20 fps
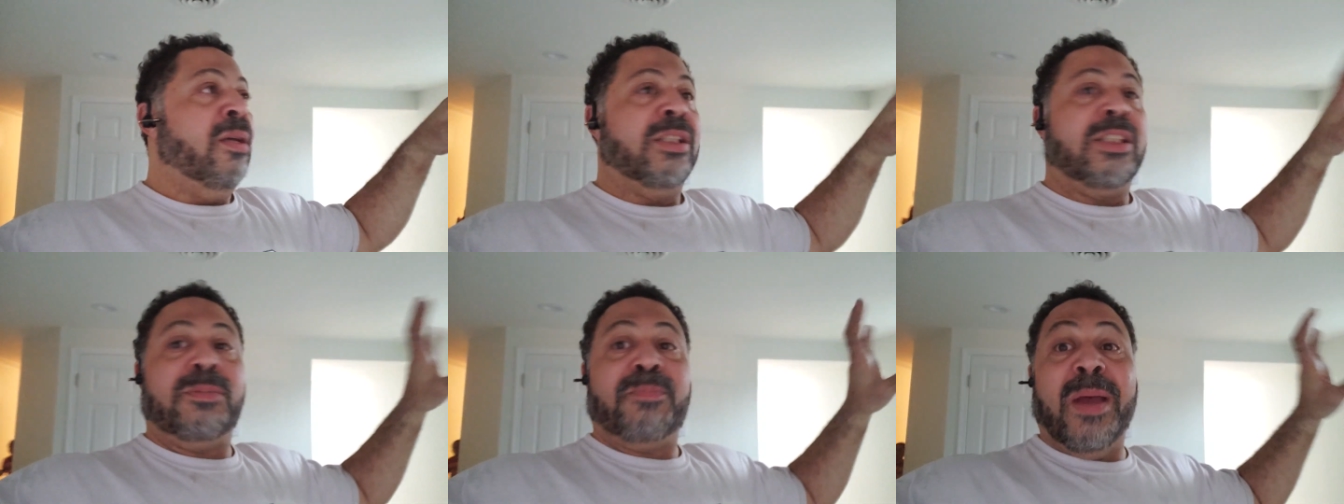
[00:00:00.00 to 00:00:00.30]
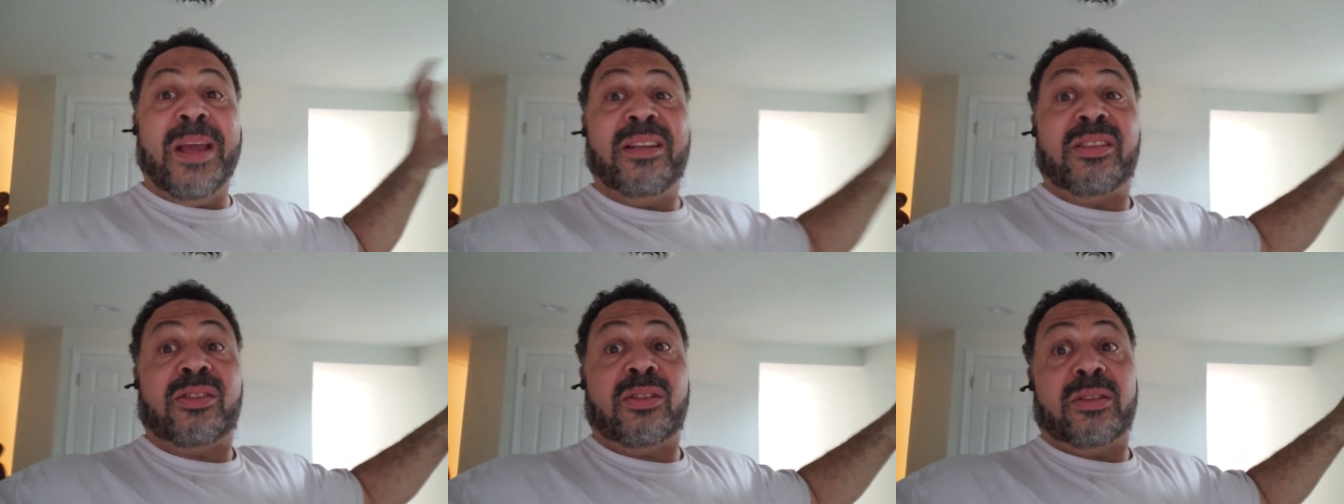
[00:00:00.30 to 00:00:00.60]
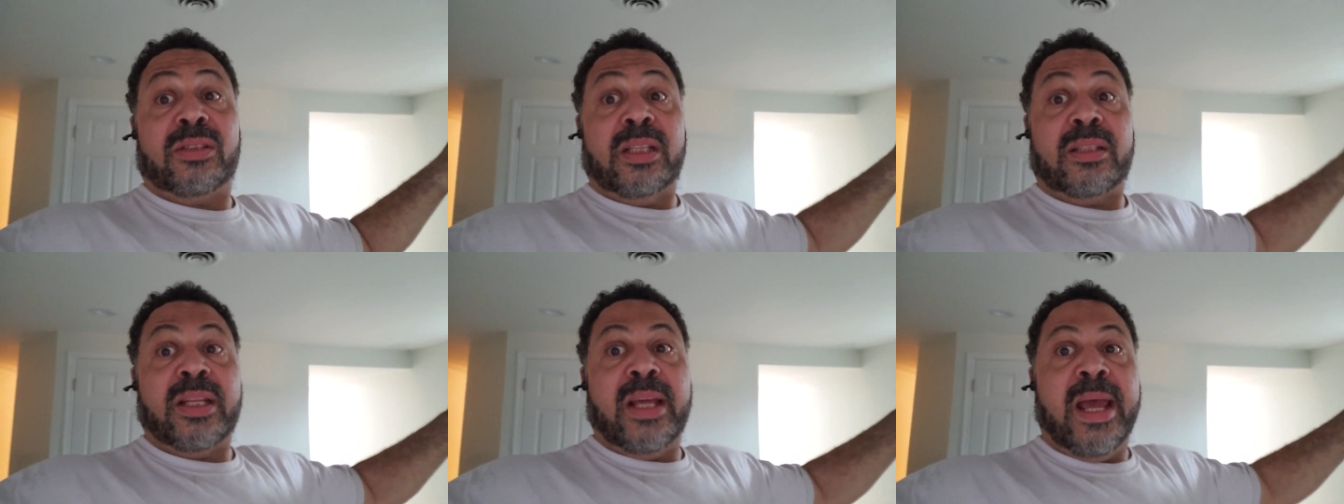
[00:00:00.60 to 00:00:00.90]

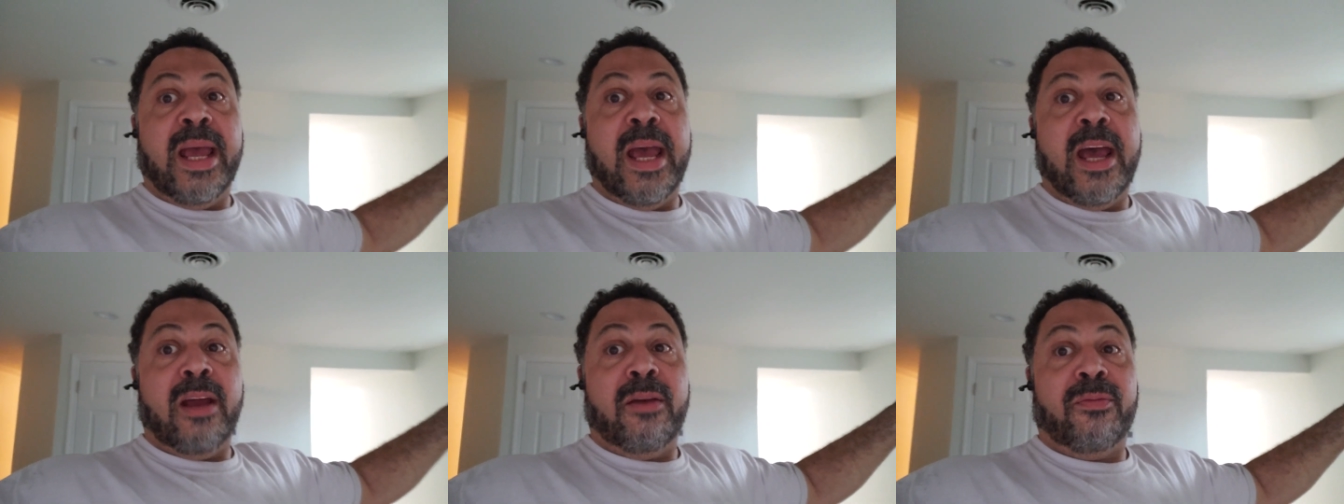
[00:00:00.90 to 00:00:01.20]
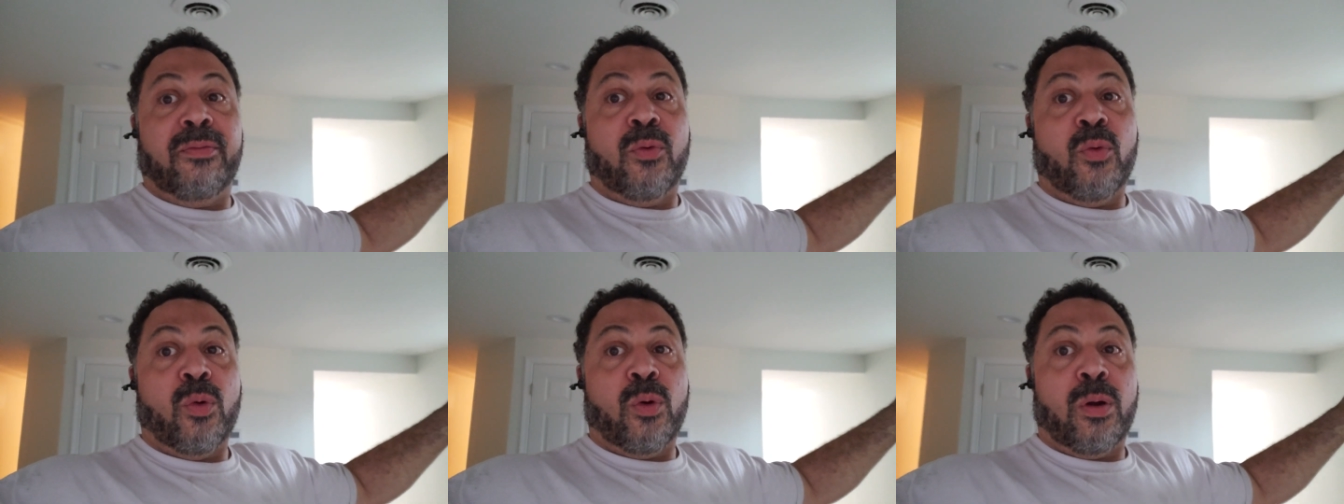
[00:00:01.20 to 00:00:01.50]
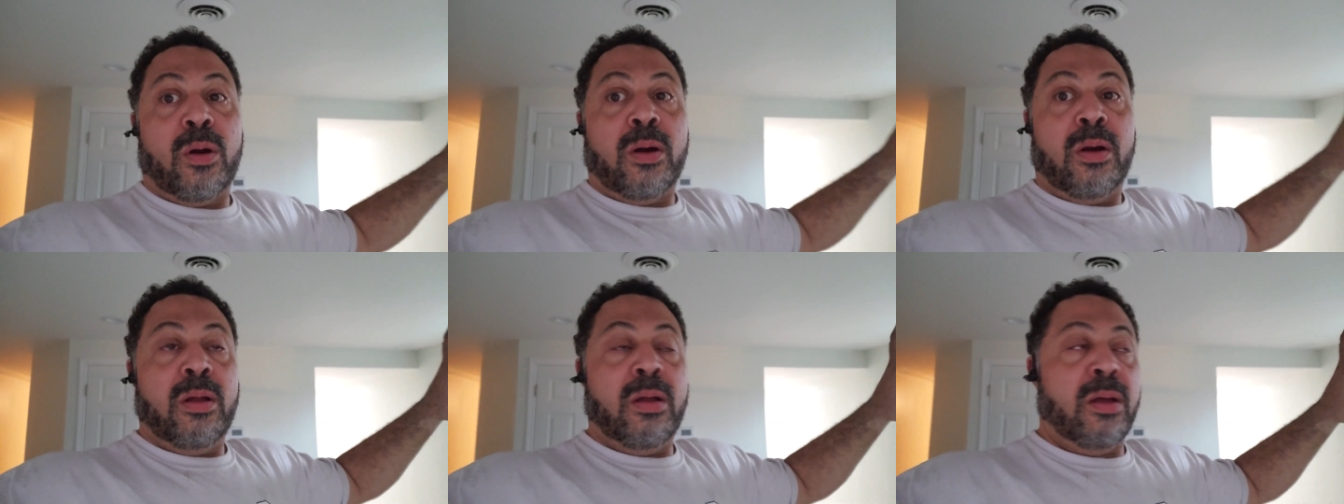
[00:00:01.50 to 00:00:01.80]
spacers that they had
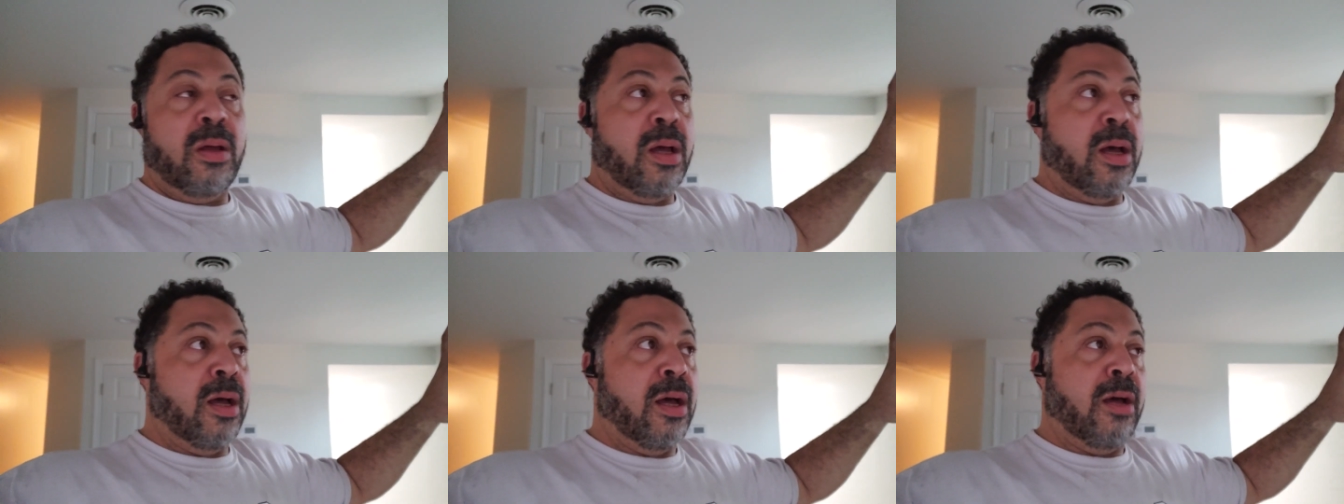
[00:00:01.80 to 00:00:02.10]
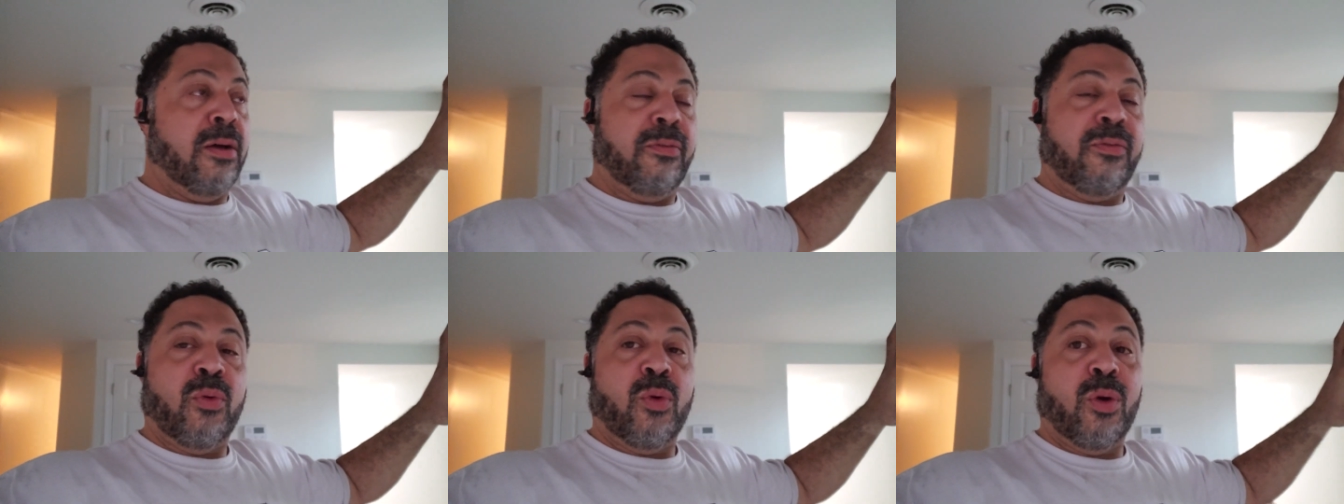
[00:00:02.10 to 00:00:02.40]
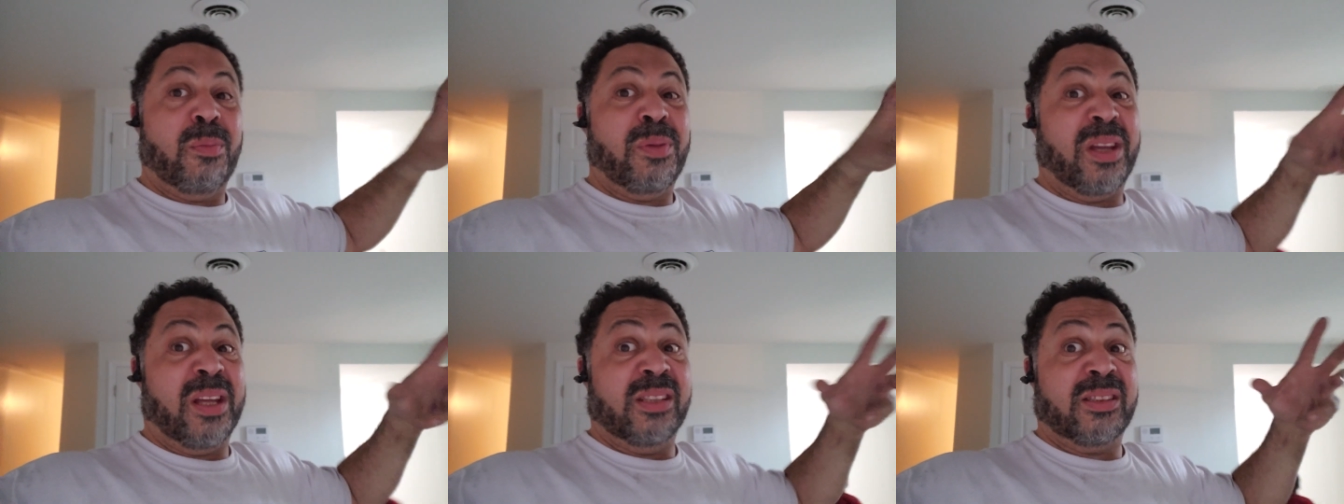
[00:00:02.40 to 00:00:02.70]
for
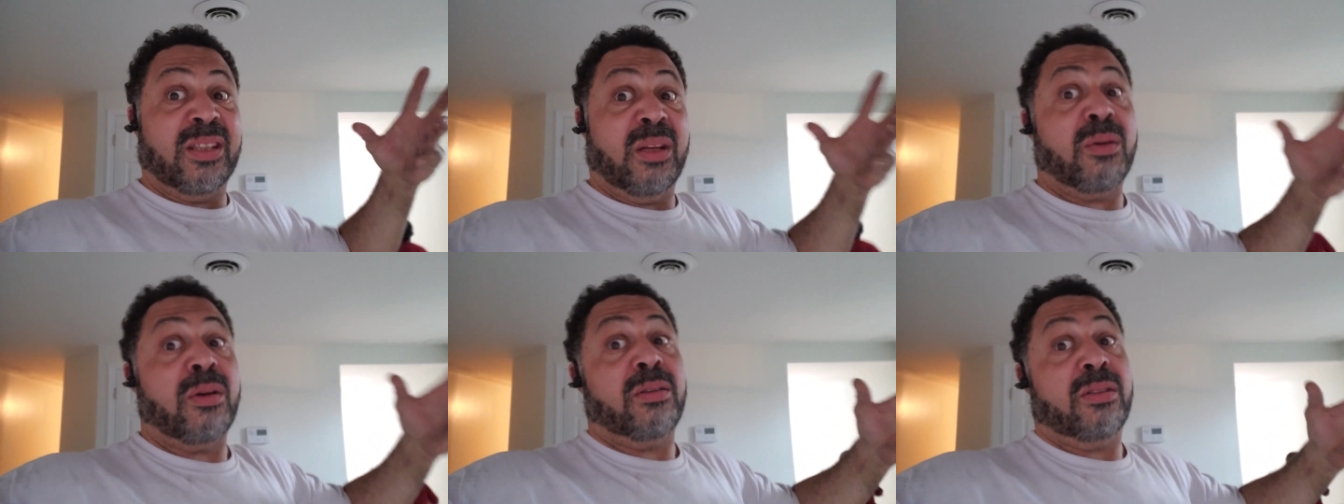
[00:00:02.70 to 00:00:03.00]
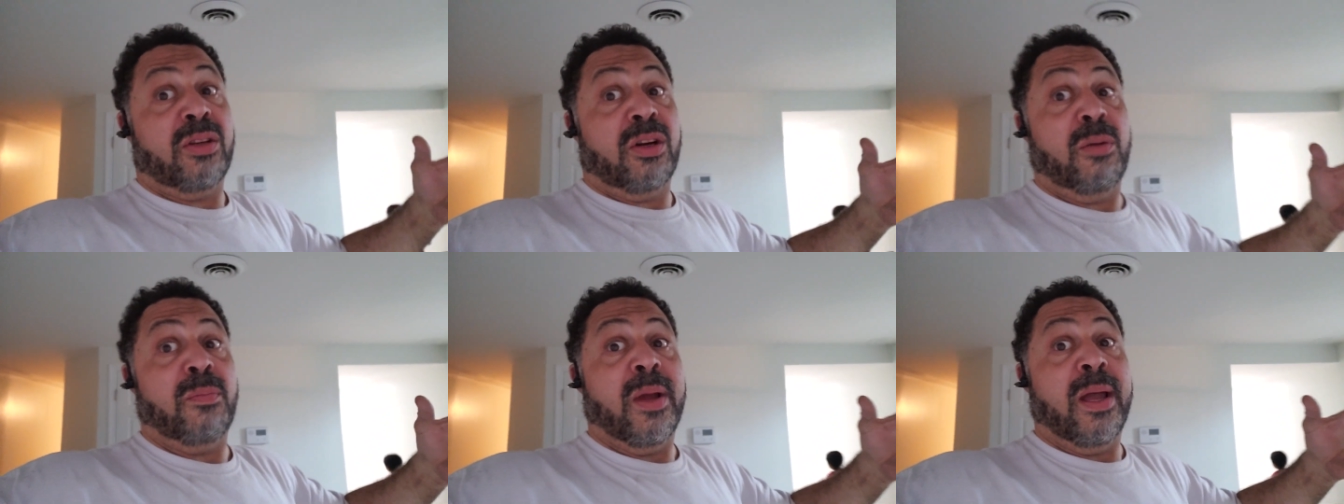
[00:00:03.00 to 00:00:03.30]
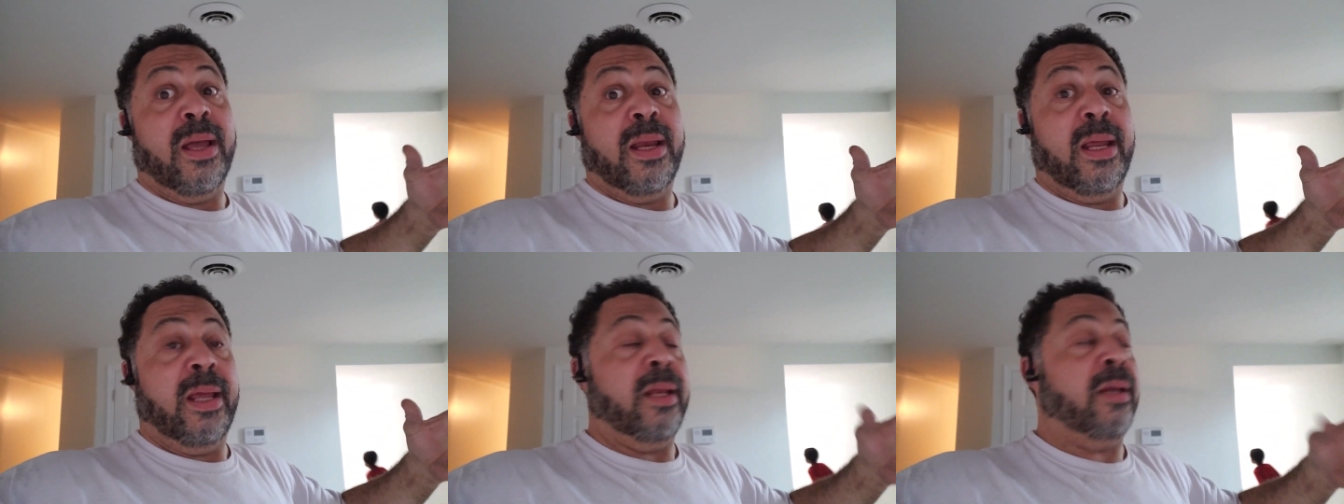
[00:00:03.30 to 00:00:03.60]
it because they were
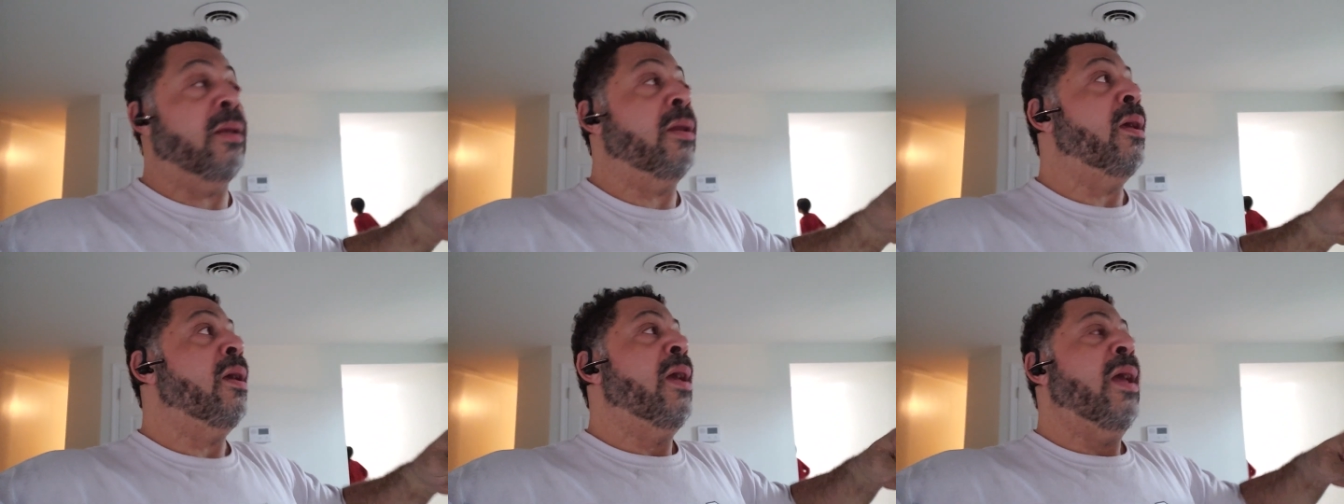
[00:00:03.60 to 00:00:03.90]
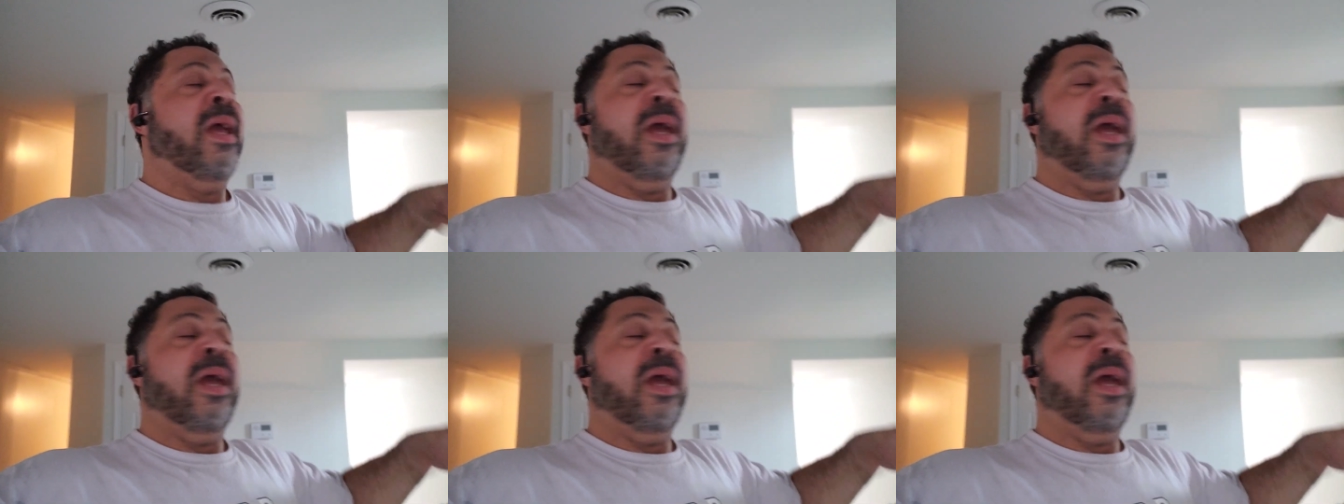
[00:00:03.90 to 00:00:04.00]
termite eaten,